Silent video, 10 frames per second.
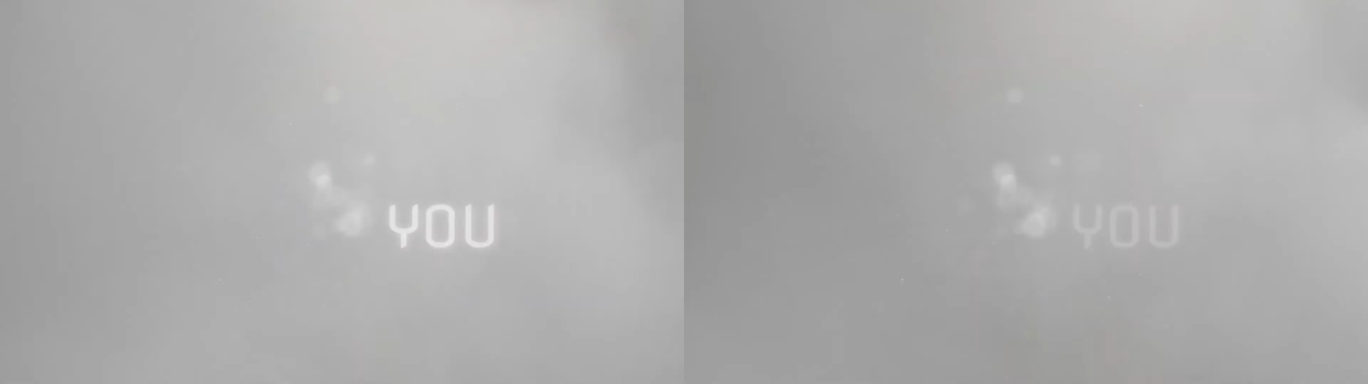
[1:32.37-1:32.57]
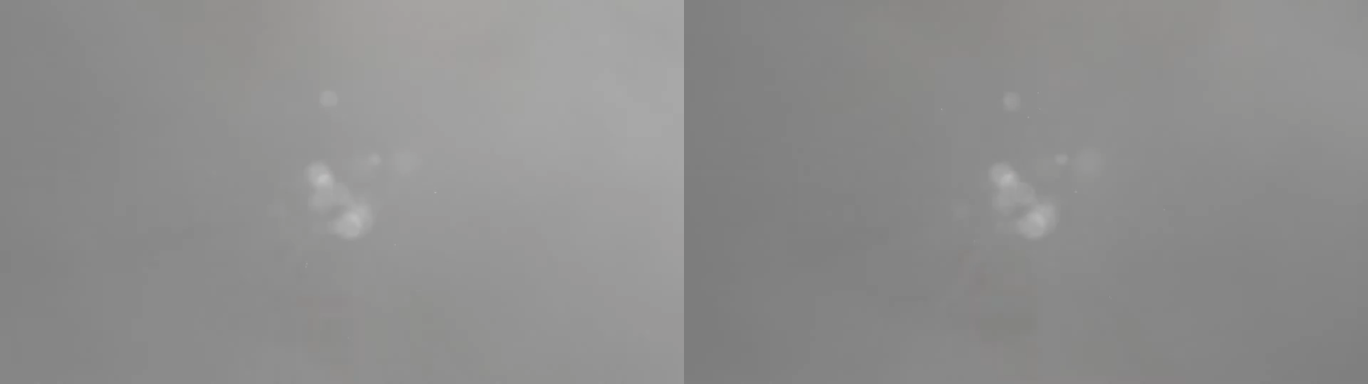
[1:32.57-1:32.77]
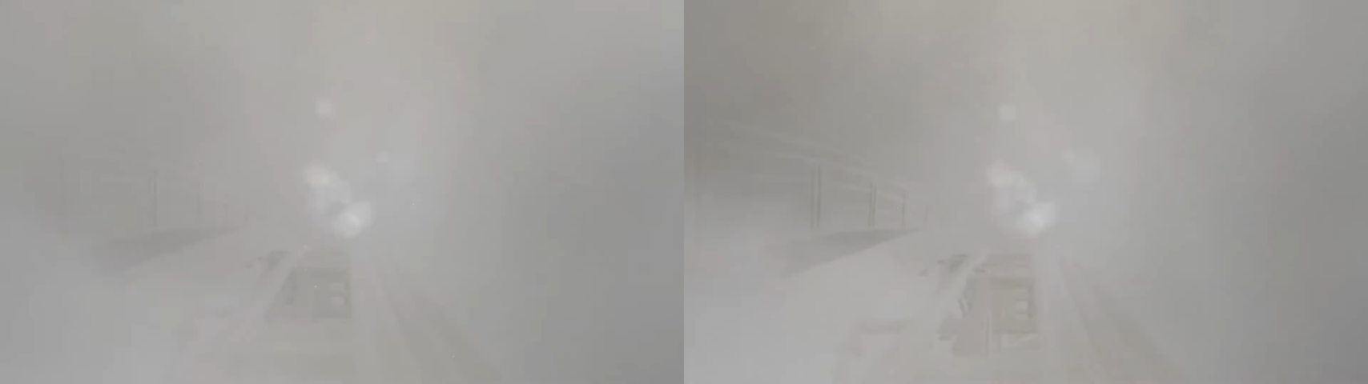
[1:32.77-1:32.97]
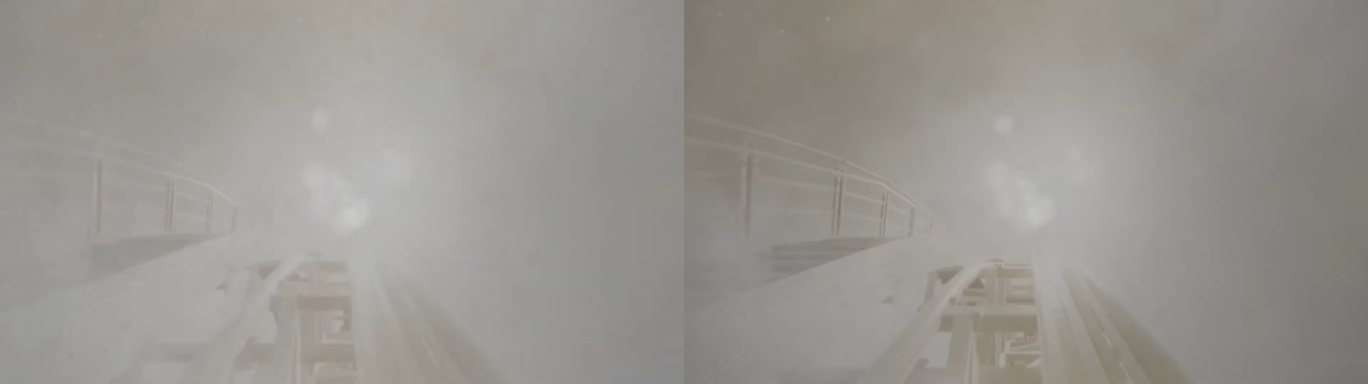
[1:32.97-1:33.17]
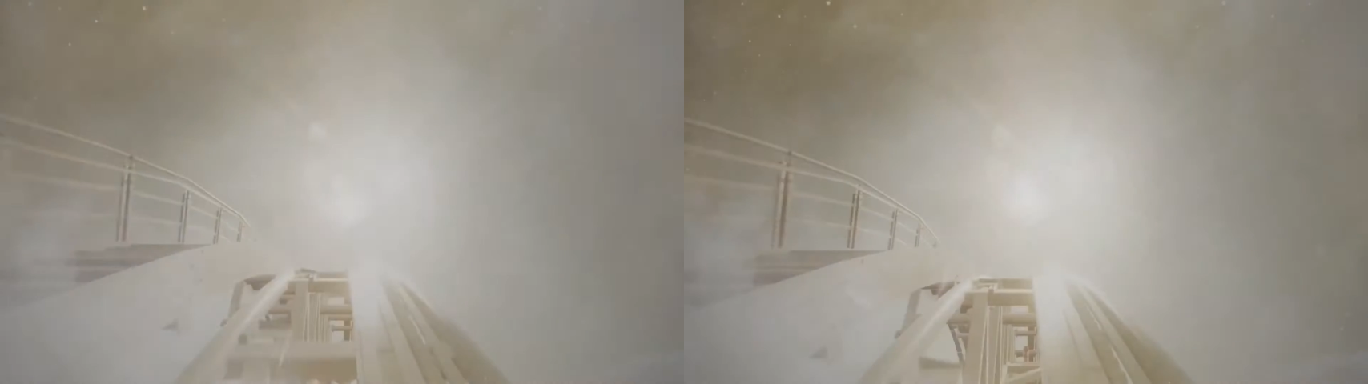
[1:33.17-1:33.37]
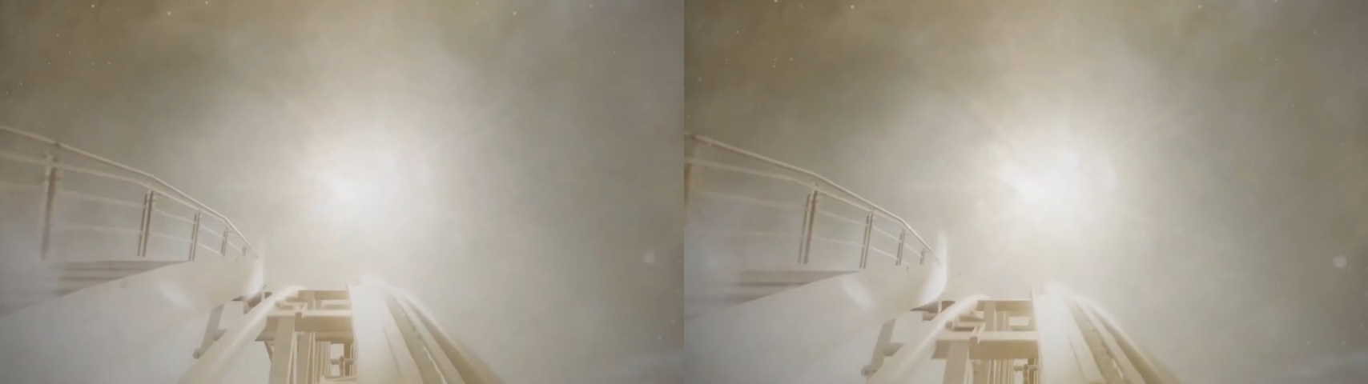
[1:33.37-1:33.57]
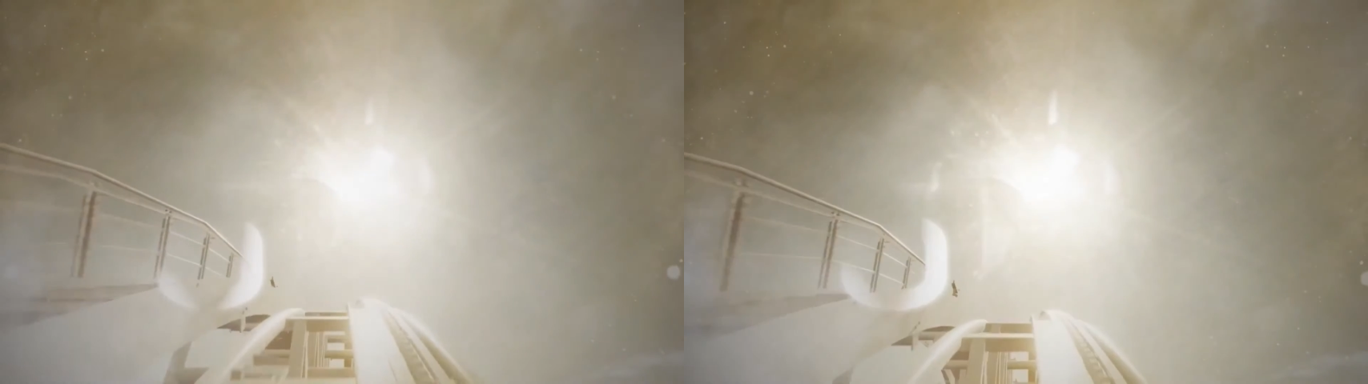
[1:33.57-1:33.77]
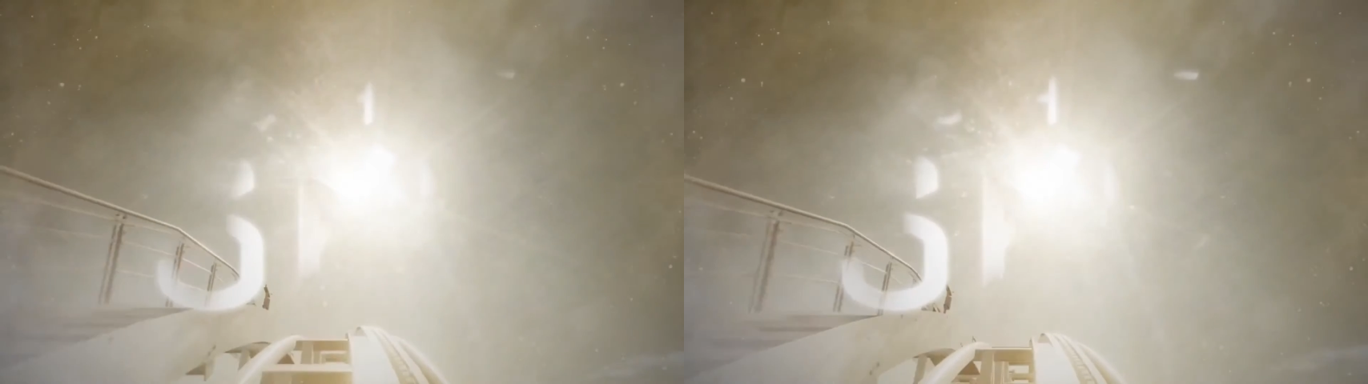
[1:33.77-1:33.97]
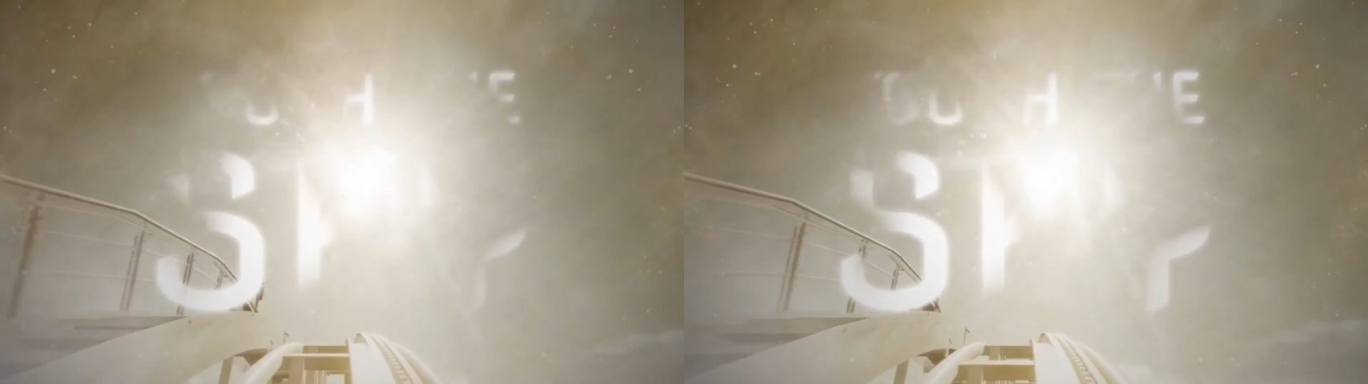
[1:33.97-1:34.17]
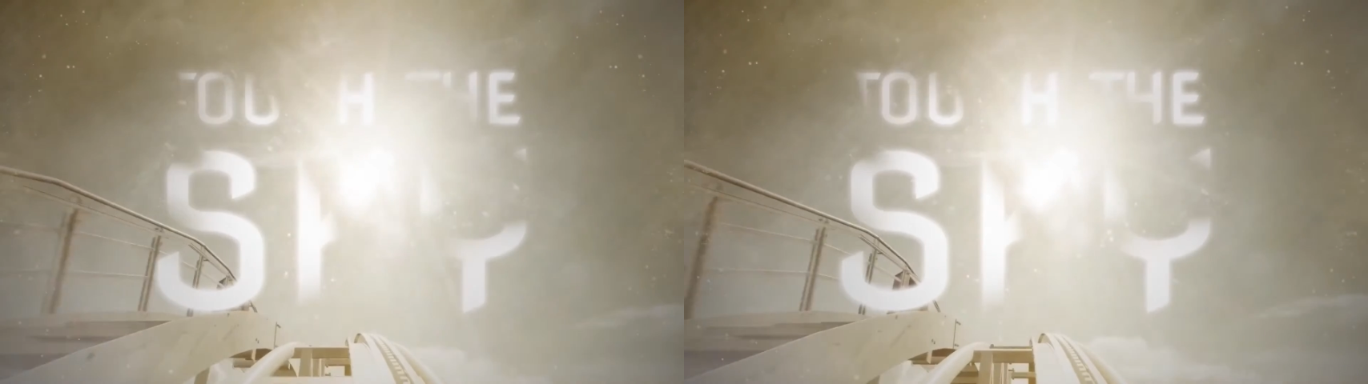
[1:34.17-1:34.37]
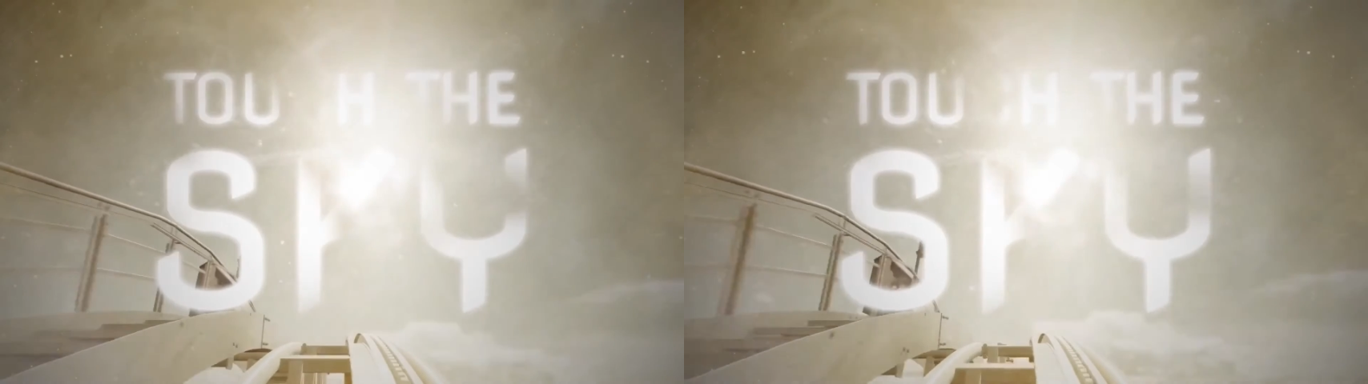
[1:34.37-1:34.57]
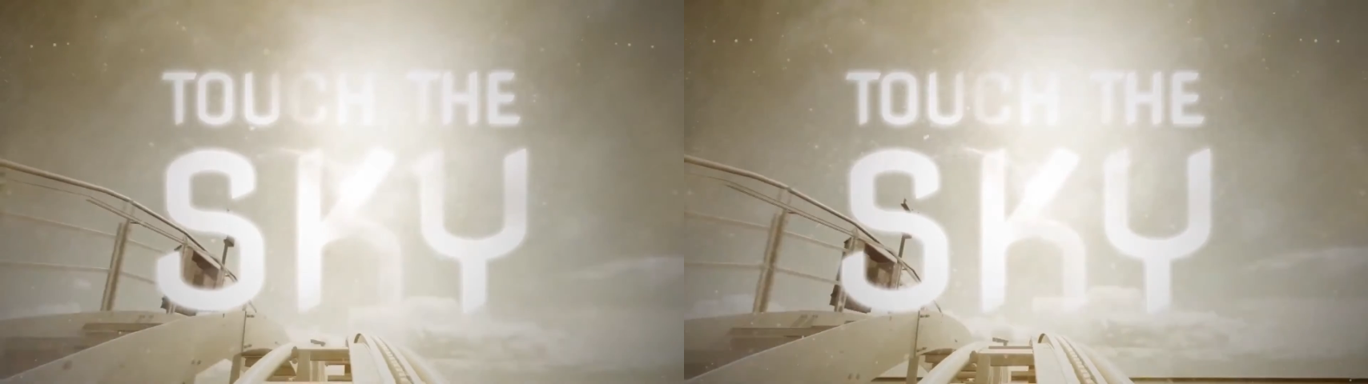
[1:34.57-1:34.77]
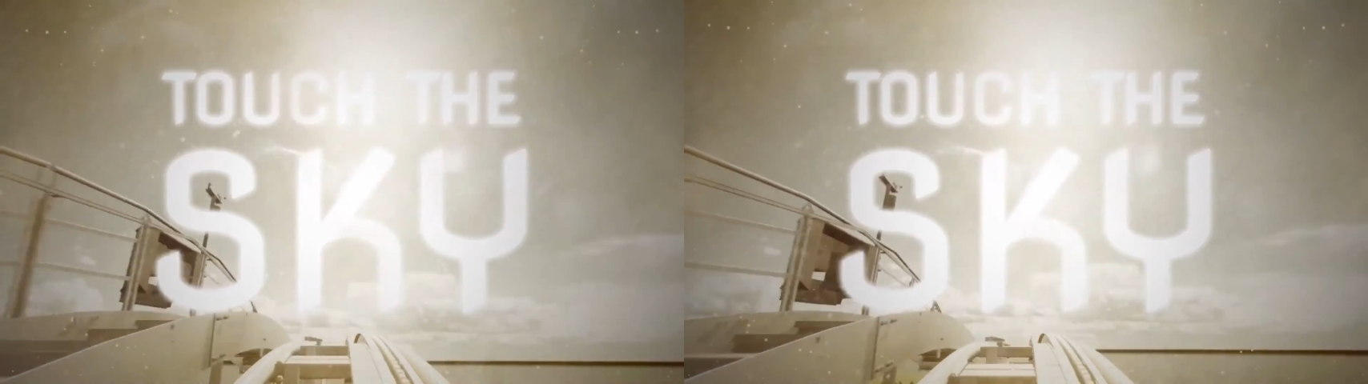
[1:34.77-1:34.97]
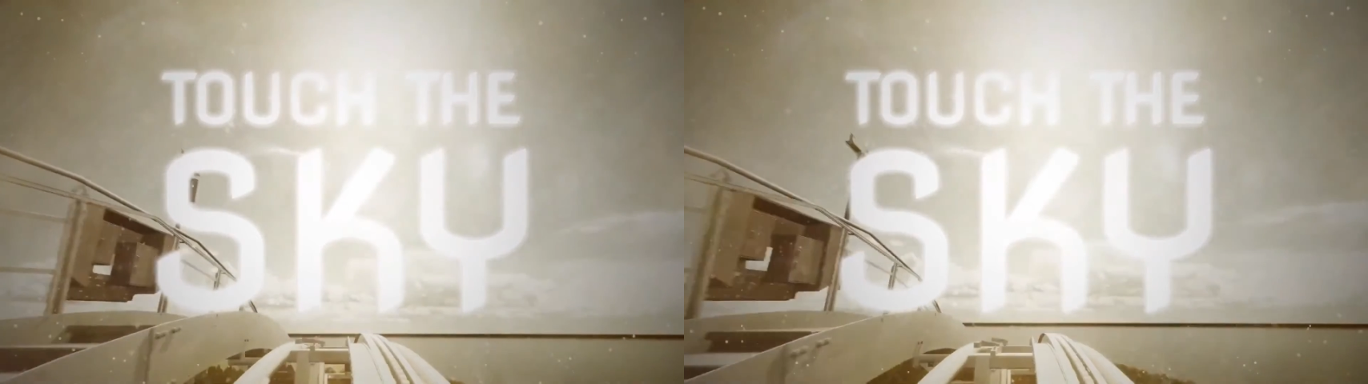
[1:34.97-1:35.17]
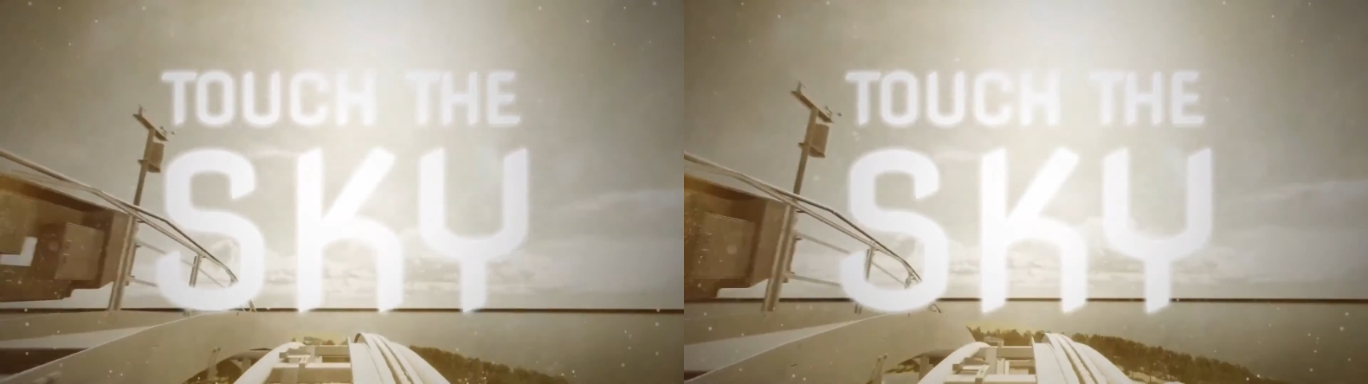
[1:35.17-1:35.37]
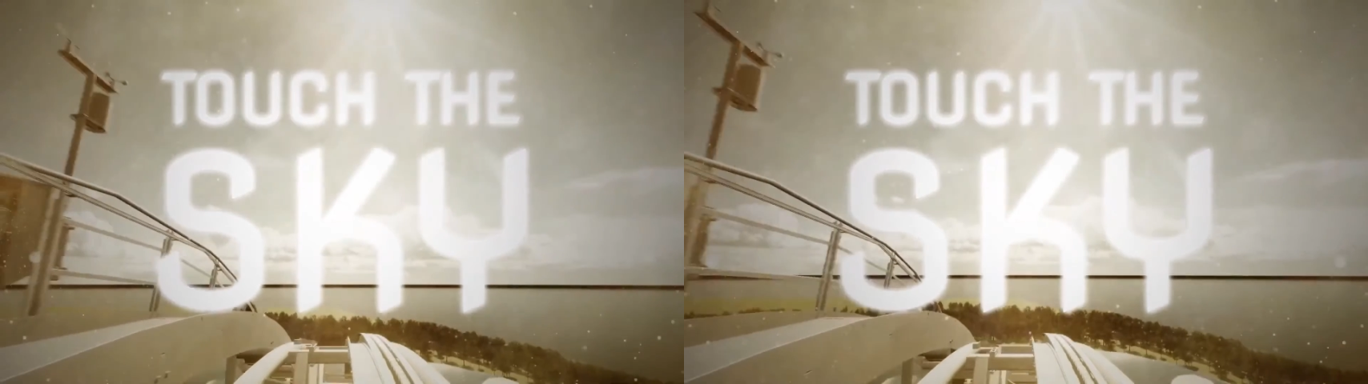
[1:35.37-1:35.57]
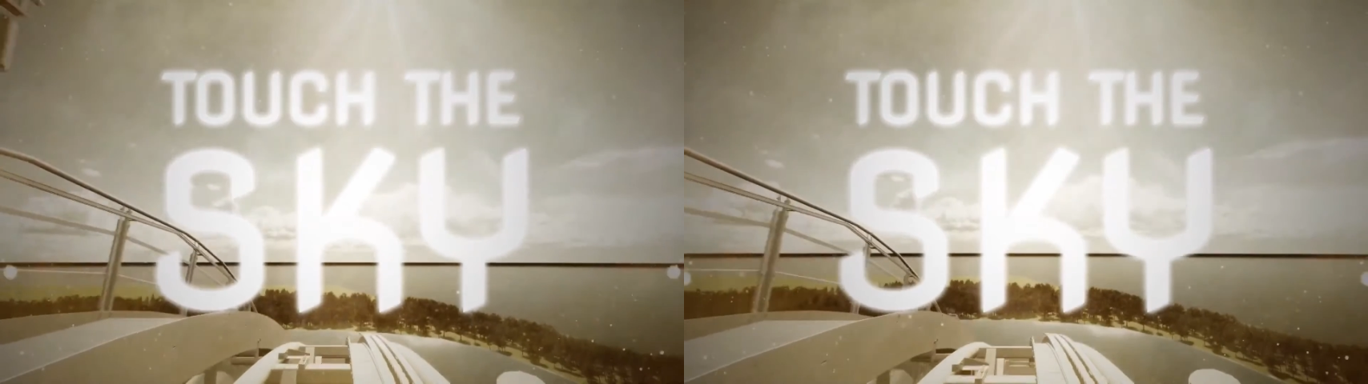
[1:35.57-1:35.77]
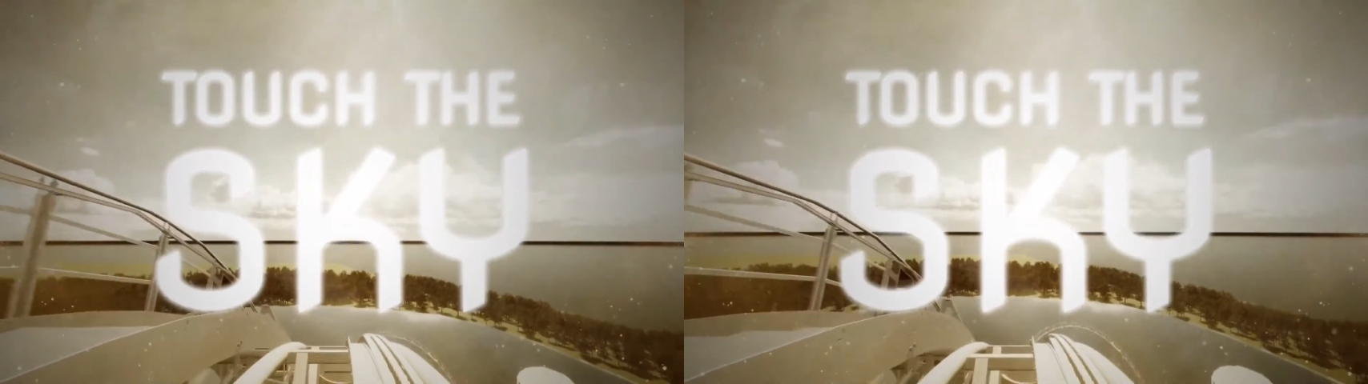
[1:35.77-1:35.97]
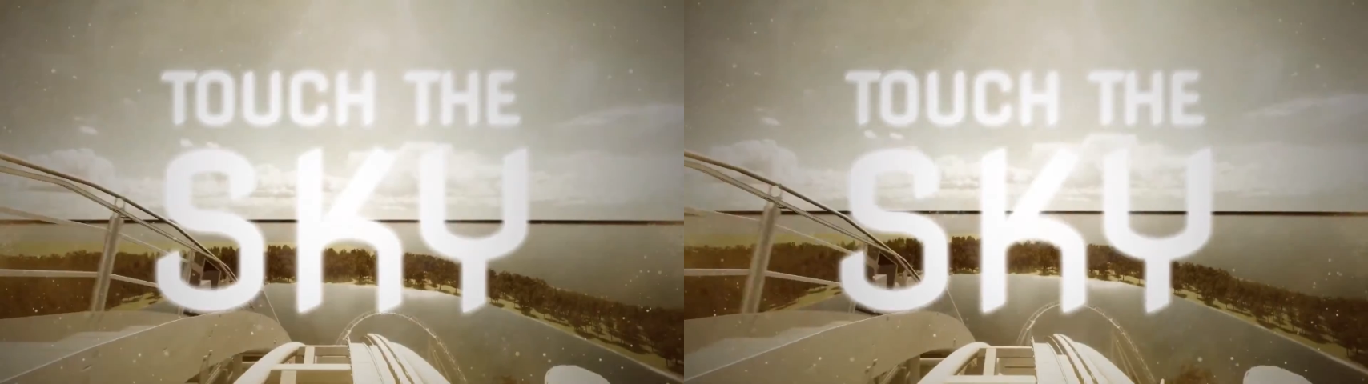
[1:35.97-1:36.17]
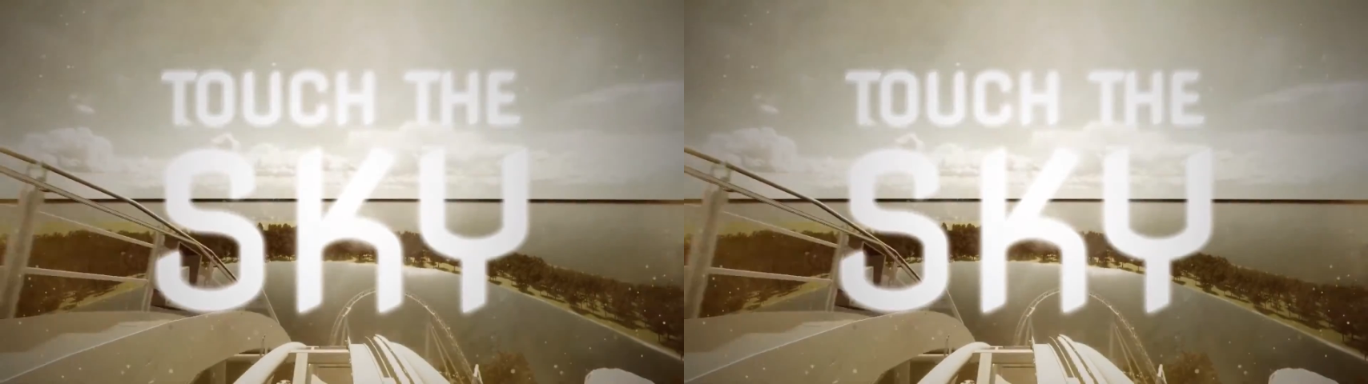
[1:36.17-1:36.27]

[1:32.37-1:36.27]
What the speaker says: No face is visible, so there are no lips to read.